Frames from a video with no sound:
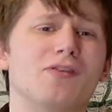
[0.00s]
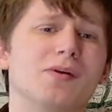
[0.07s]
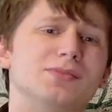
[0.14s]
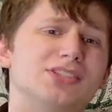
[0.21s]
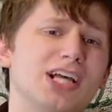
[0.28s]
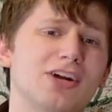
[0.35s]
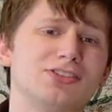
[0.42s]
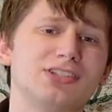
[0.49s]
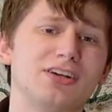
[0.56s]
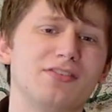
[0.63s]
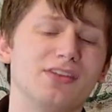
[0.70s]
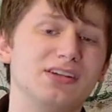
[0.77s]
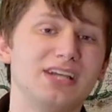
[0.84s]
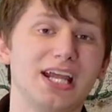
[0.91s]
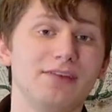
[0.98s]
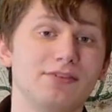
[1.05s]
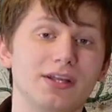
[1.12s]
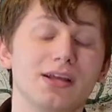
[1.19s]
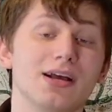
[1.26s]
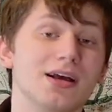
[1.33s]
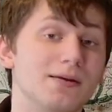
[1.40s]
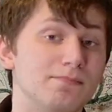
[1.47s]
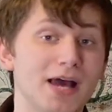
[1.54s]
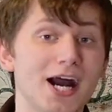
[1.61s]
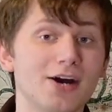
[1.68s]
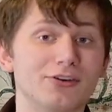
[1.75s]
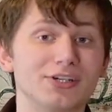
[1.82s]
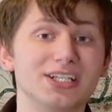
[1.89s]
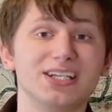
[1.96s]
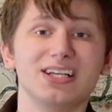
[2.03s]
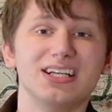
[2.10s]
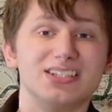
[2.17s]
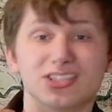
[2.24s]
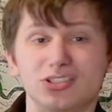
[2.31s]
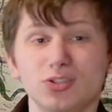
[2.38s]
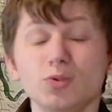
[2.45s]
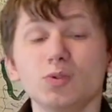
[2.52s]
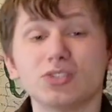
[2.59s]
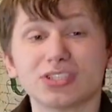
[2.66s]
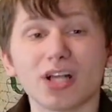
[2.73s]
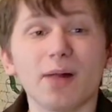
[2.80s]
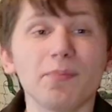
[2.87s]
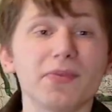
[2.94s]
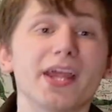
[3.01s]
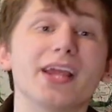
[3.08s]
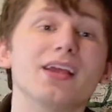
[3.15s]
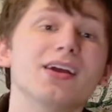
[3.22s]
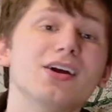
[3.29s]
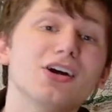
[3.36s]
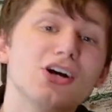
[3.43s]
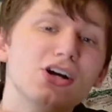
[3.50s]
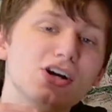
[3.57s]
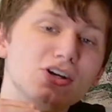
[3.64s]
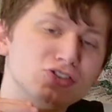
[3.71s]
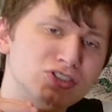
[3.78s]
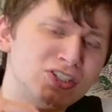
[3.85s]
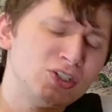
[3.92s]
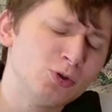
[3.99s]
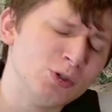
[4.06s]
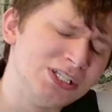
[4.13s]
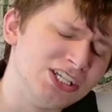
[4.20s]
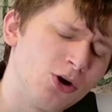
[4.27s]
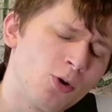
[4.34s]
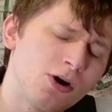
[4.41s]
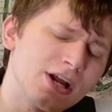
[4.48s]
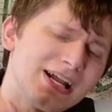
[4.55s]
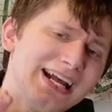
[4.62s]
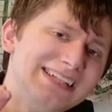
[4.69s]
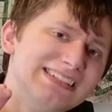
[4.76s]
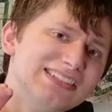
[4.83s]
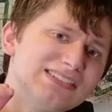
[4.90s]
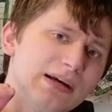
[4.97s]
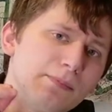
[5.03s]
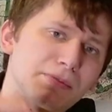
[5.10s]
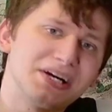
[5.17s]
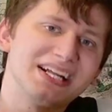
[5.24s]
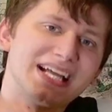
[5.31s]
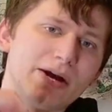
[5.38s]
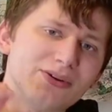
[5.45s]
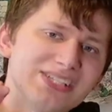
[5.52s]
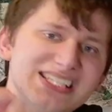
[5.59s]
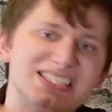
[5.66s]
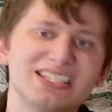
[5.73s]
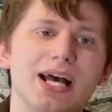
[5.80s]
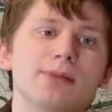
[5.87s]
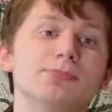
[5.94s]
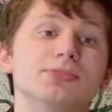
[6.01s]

Secretary of the Navy Mallory to do something. So he organizes a breakout attempt.